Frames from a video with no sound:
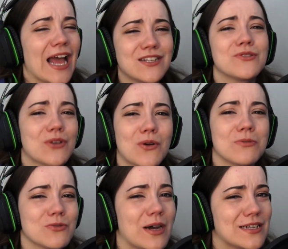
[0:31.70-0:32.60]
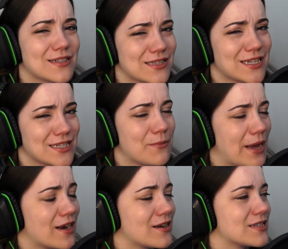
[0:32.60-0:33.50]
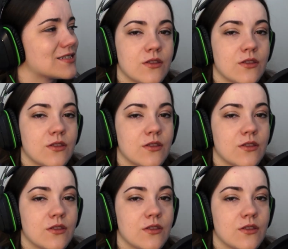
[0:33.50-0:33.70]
had to use horrible twice, that that's how bad it is.